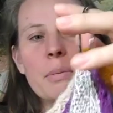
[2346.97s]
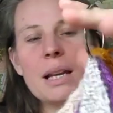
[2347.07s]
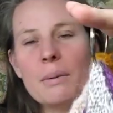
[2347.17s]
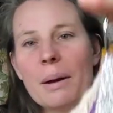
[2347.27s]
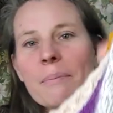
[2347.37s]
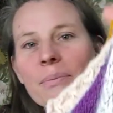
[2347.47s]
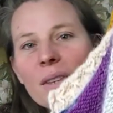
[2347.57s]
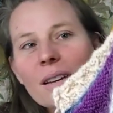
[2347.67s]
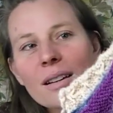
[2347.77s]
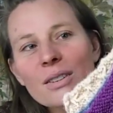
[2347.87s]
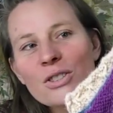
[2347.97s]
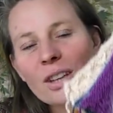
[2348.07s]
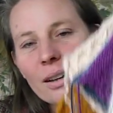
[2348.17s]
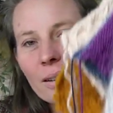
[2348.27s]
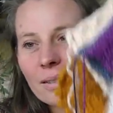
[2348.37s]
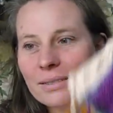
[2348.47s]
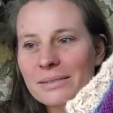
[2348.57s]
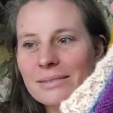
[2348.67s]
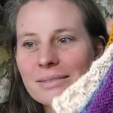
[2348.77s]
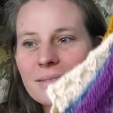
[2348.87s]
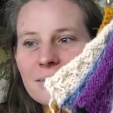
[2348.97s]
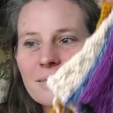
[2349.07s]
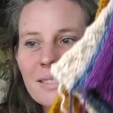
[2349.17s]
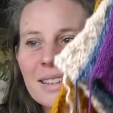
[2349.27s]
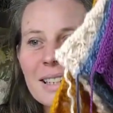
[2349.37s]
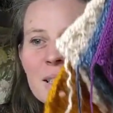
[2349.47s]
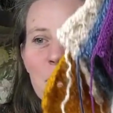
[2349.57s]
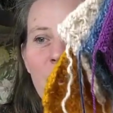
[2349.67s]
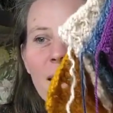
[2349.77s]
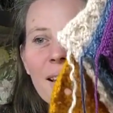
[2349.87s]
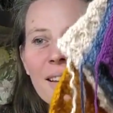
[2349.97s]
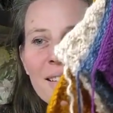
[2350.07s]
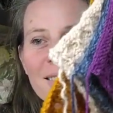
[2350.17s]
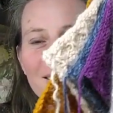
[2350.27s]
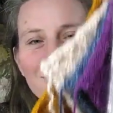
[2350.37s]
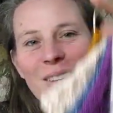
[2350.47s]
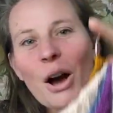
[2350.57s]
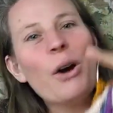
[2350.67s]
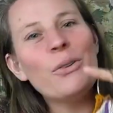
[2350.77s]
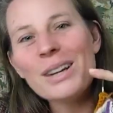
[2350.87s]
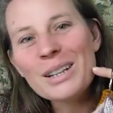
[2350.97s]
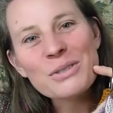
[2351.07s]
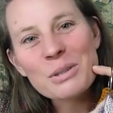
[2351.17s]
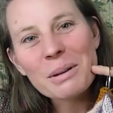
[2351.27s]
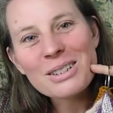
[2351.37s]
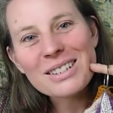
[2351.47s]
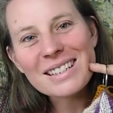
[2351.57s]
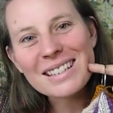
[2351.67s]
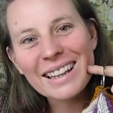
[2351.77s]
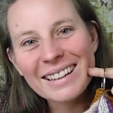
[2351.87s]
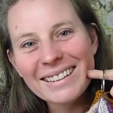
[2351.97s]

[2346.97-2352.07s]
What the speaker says: But anyway, so that is my ring of swatches.